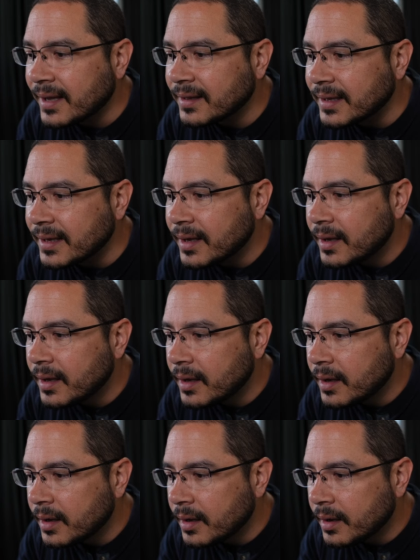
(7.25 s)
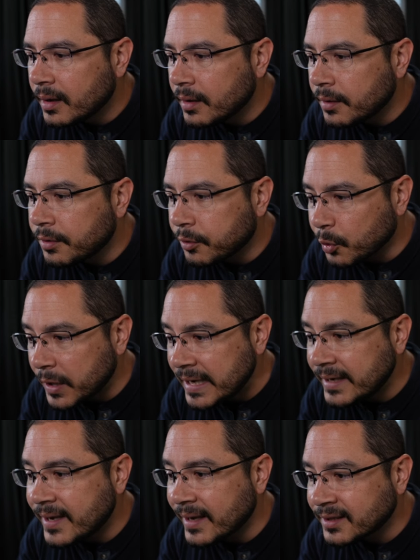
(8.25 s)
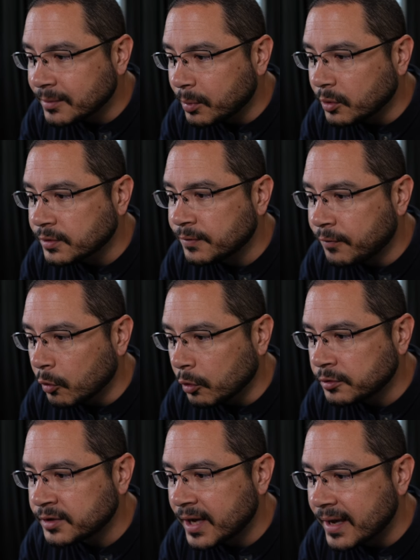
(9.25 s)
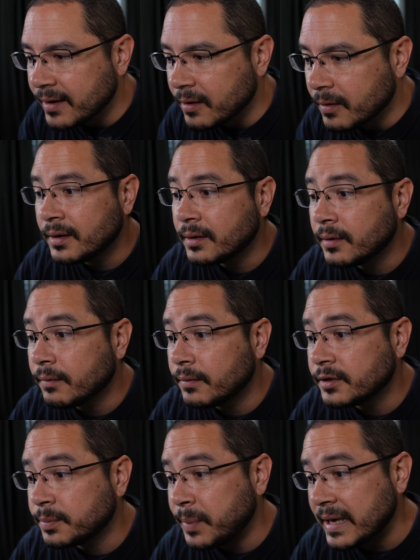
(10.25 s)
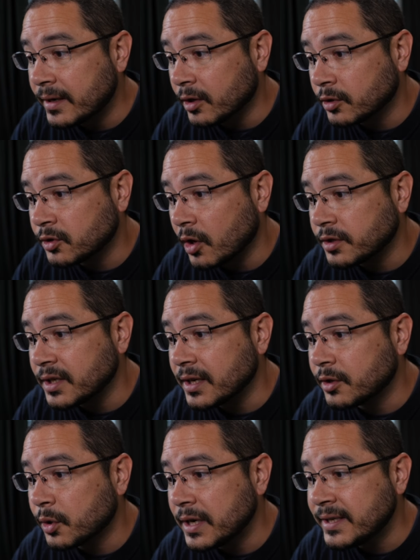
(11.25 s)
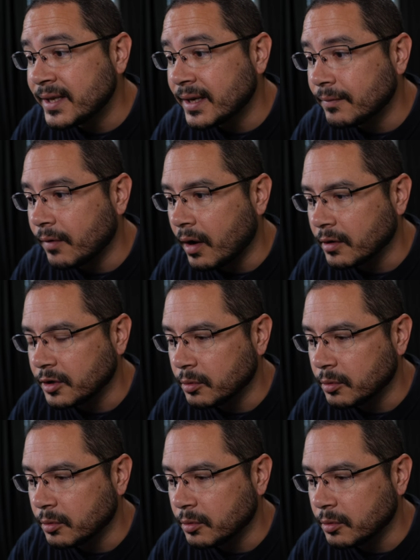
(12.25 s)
it's there to keep you from having to adjust your fader volume as you pan left and right,